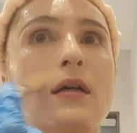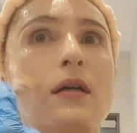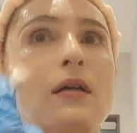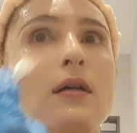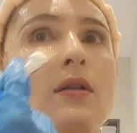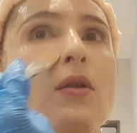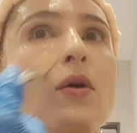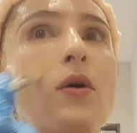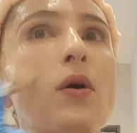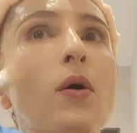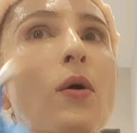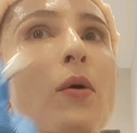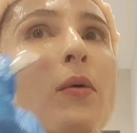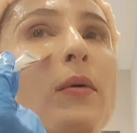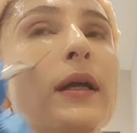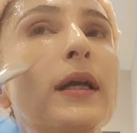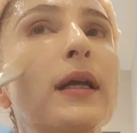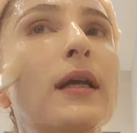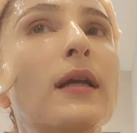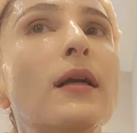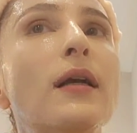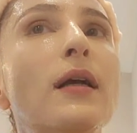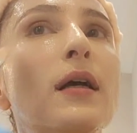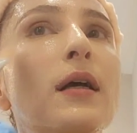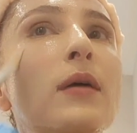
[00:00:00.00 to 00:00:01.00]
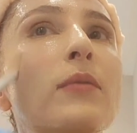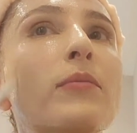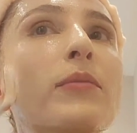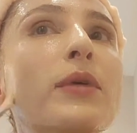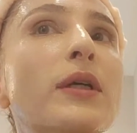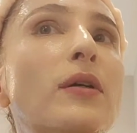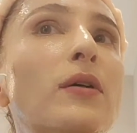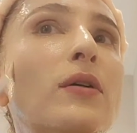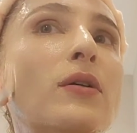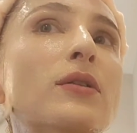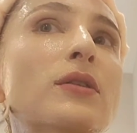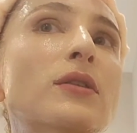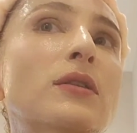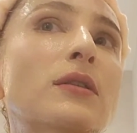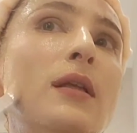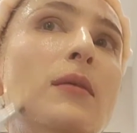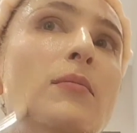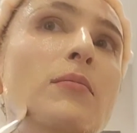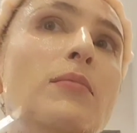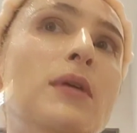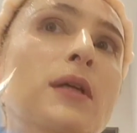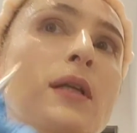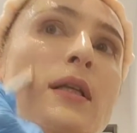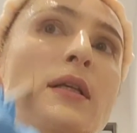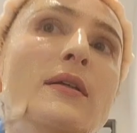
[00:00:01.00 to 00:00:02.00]
glowing, because they
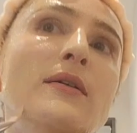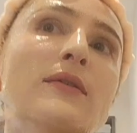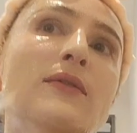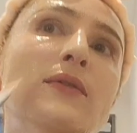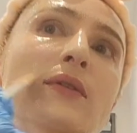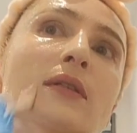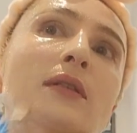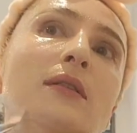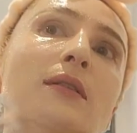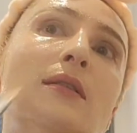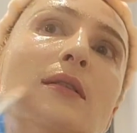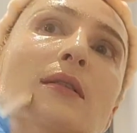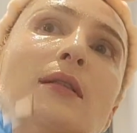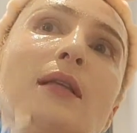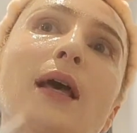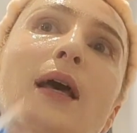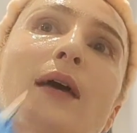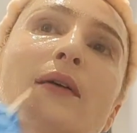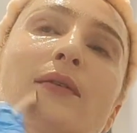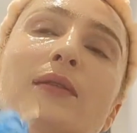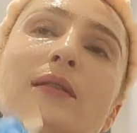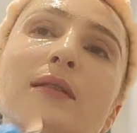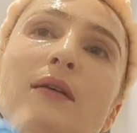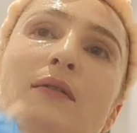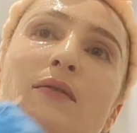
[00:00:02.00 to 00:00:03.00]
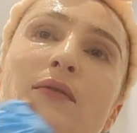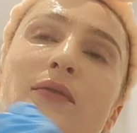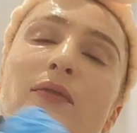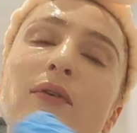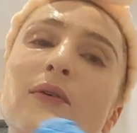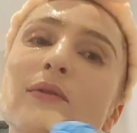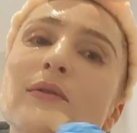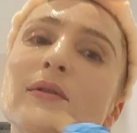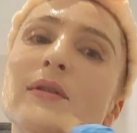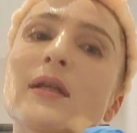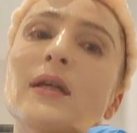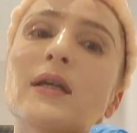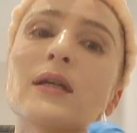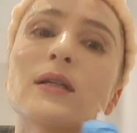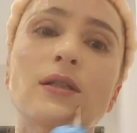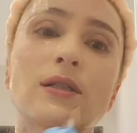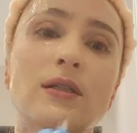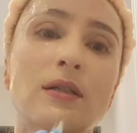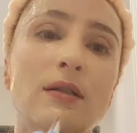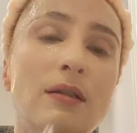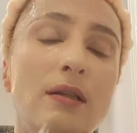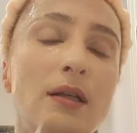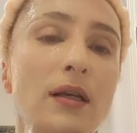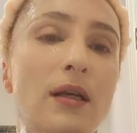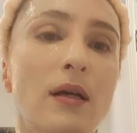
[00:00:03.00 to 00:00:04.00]
believe it has some
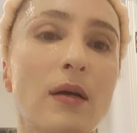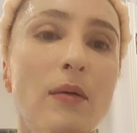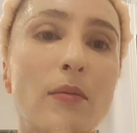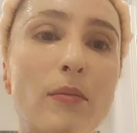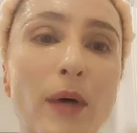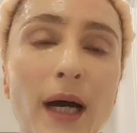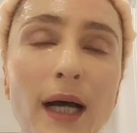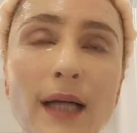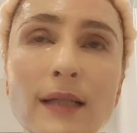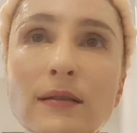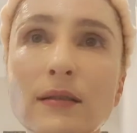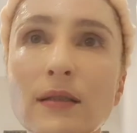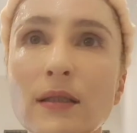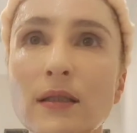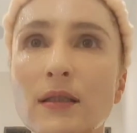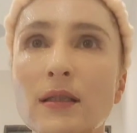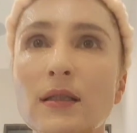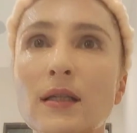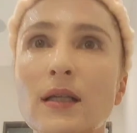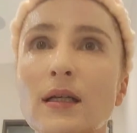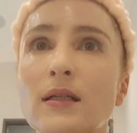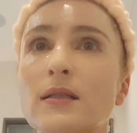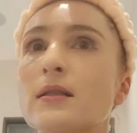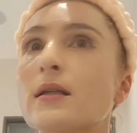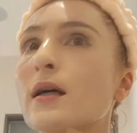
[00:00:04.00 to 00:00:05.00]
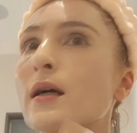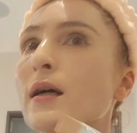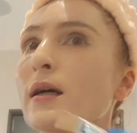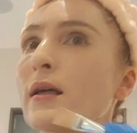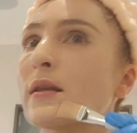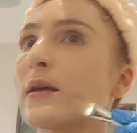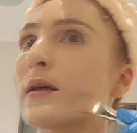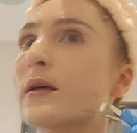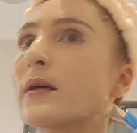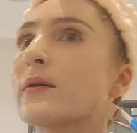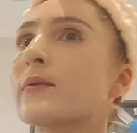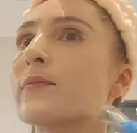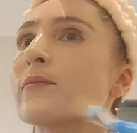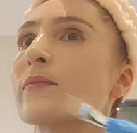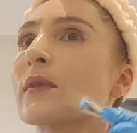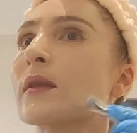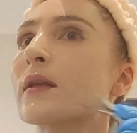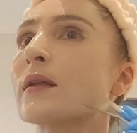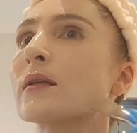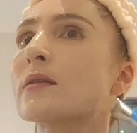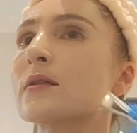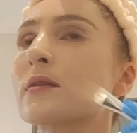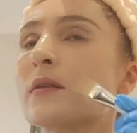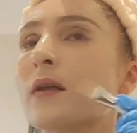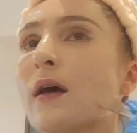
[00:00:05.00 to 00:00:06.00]
foundation, but it has other
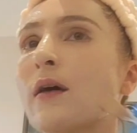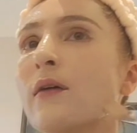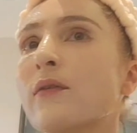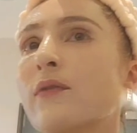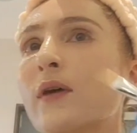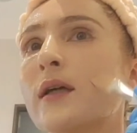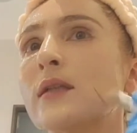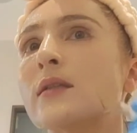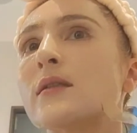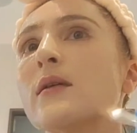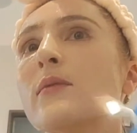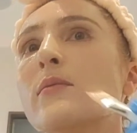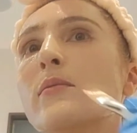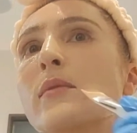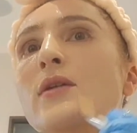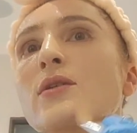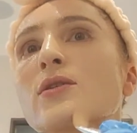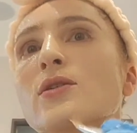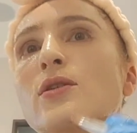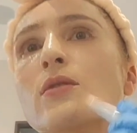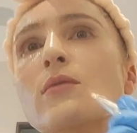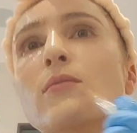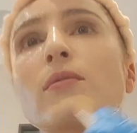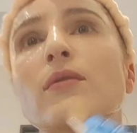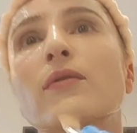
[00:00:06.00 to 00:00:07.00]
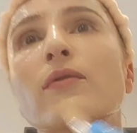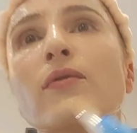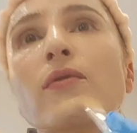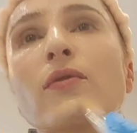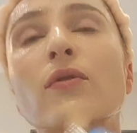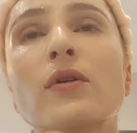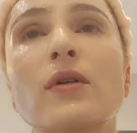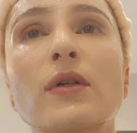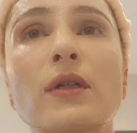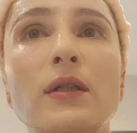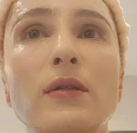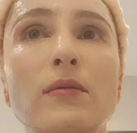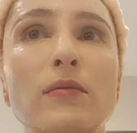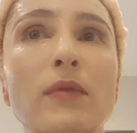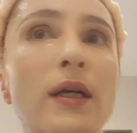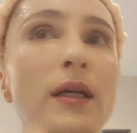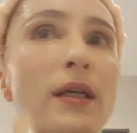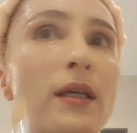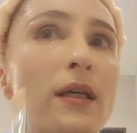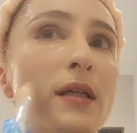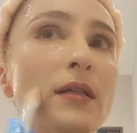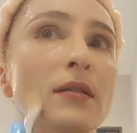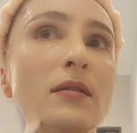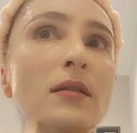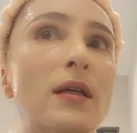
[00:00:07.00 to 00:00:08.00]
stuff, as I mentioned before. In my
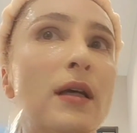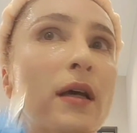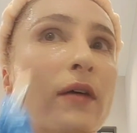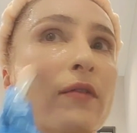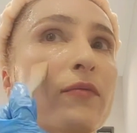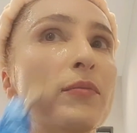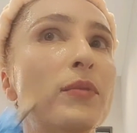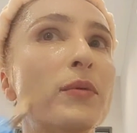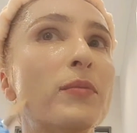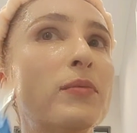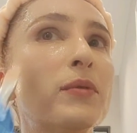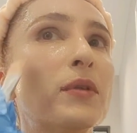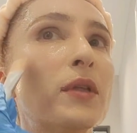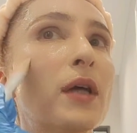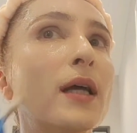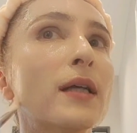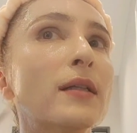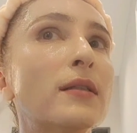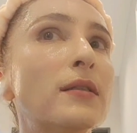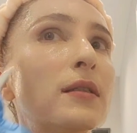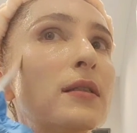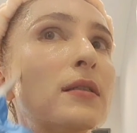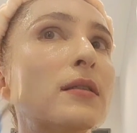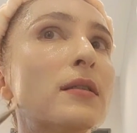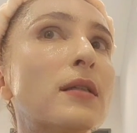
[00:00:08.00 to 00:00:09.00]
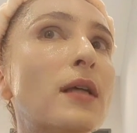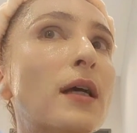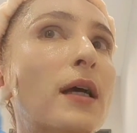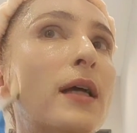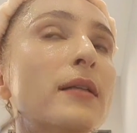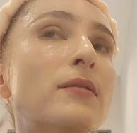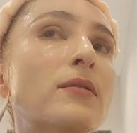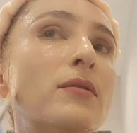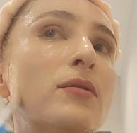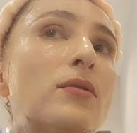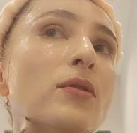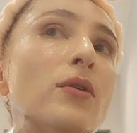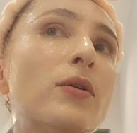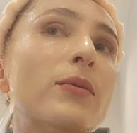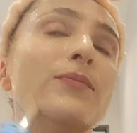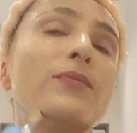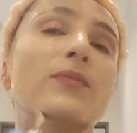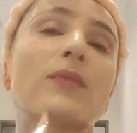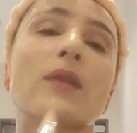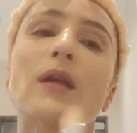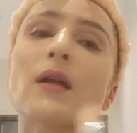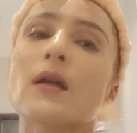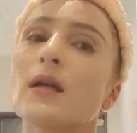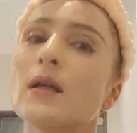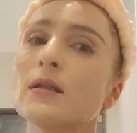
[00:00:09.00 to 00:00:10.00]
case, they have peptides inside.
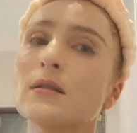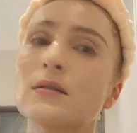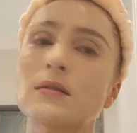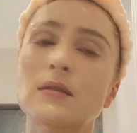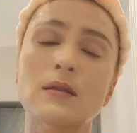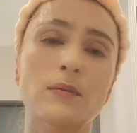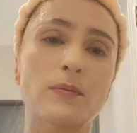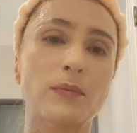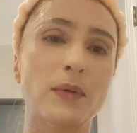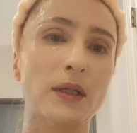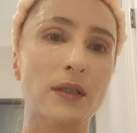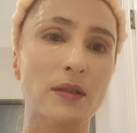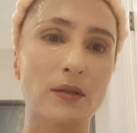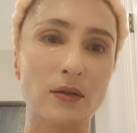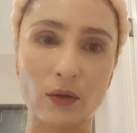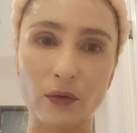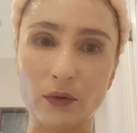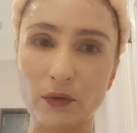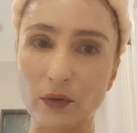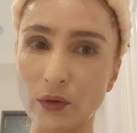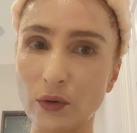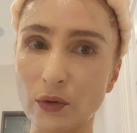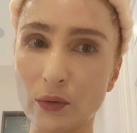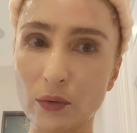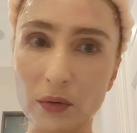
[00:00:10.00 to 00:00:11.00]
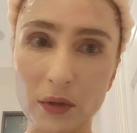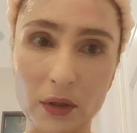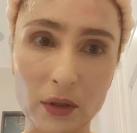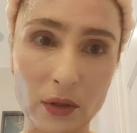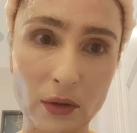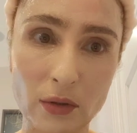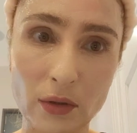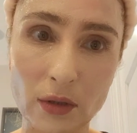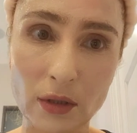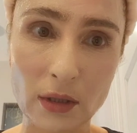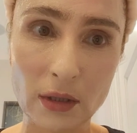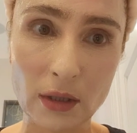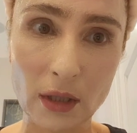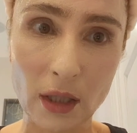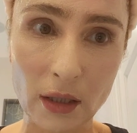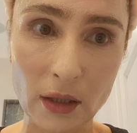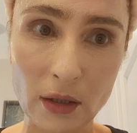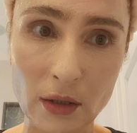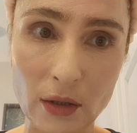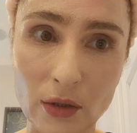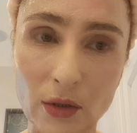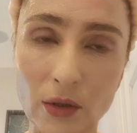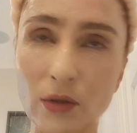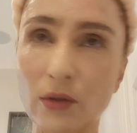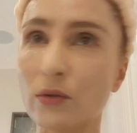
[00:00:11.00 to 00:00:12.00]
So it depends of you what you
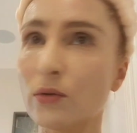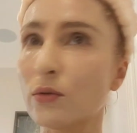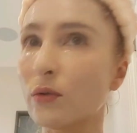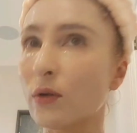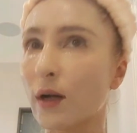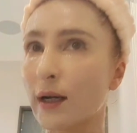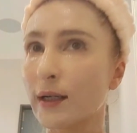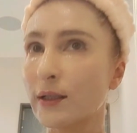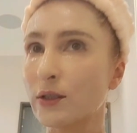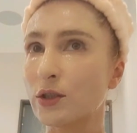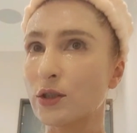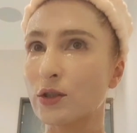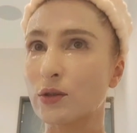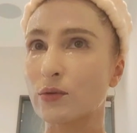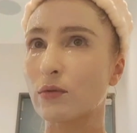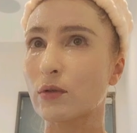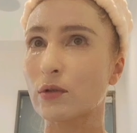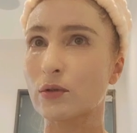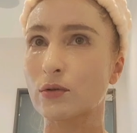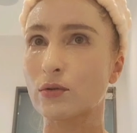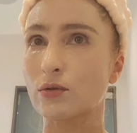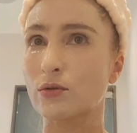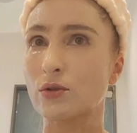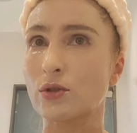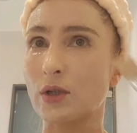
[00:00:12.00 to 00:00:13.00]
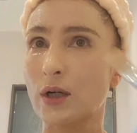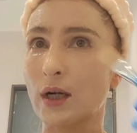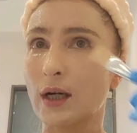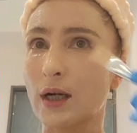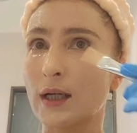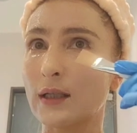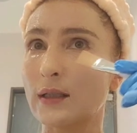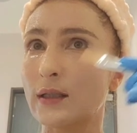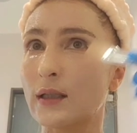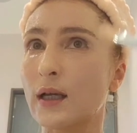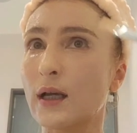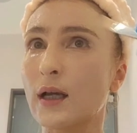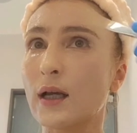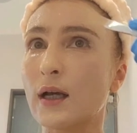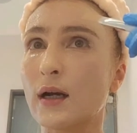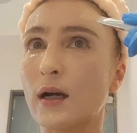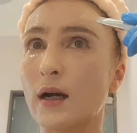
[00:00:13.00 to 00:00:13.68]
decided to do. I just want to try it.